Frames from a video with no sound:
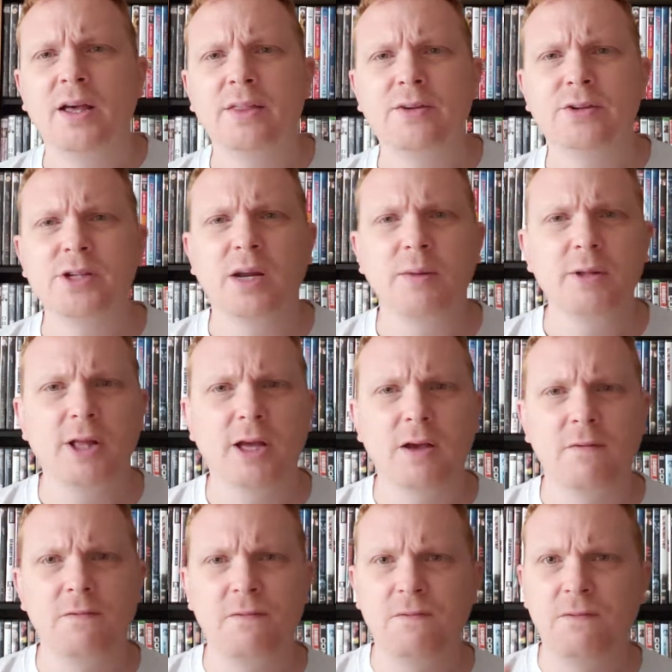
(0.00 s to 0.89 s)
There's got to be like
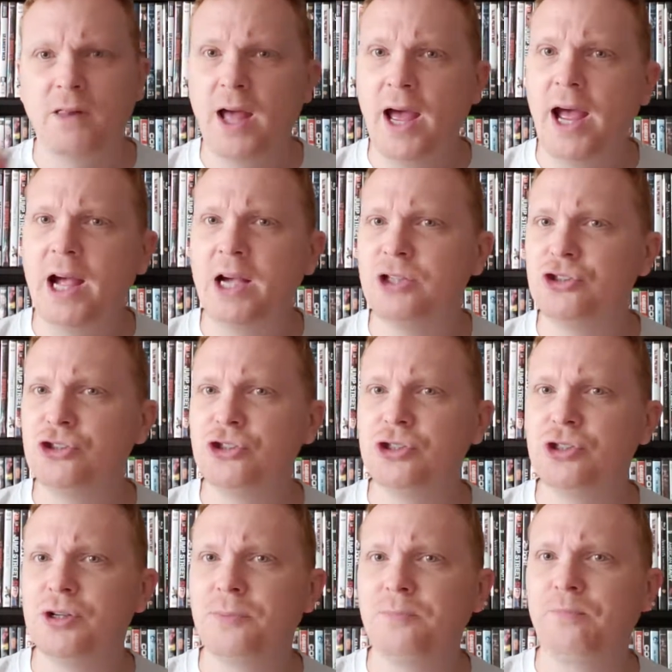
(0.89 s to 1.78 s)
a
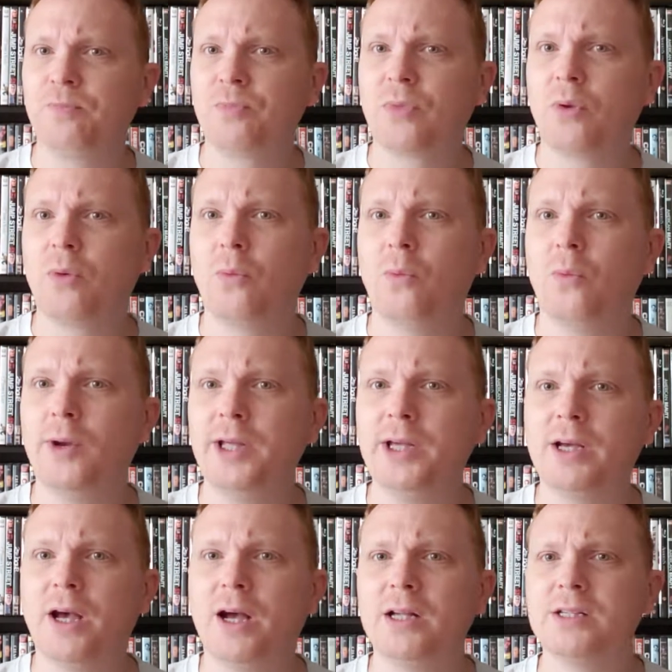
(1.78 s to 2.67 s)
flash when he
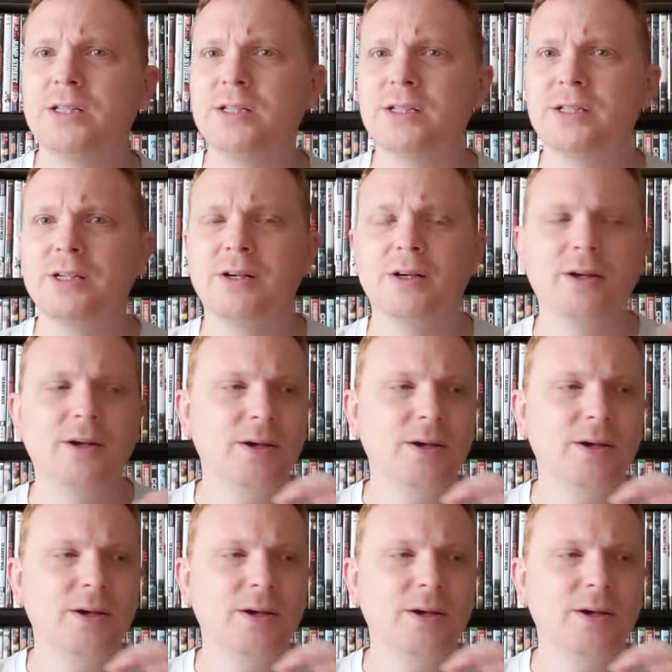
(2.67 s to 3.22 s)
cuts,